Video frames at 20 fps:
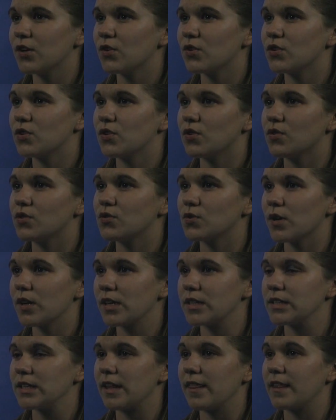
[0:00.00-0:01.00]
you to
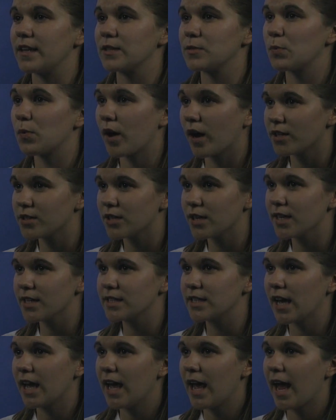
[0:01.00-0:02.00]
join us in this
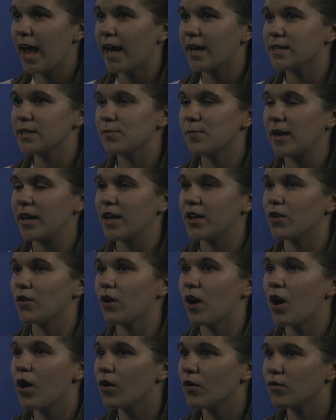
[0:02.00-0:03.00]
project and to make it
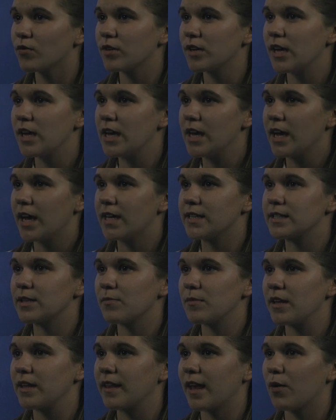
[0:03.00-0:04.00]
your own. It's
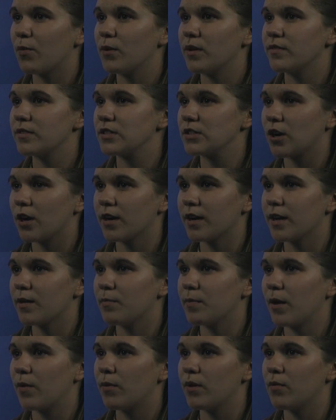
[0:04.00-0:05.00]
something that we've
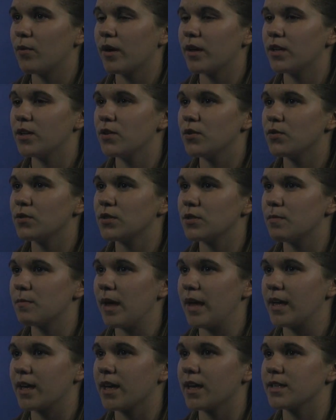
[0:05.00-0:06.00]
started, but we want you to
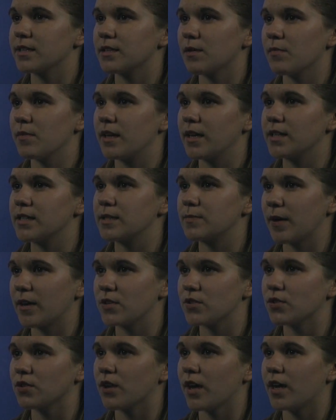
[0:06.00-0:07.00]
make it something
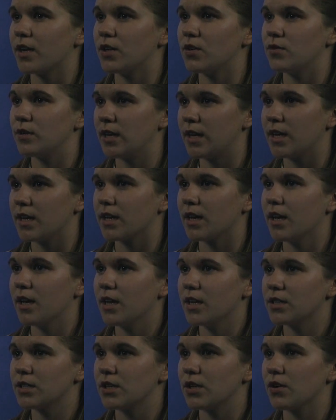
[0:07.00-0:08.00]
special and
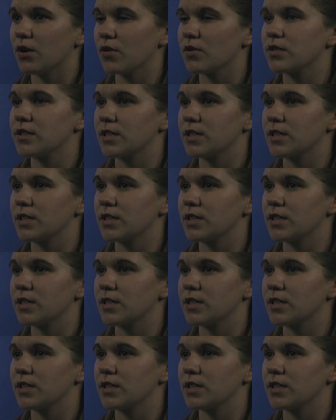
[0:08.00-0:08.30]
unique to your own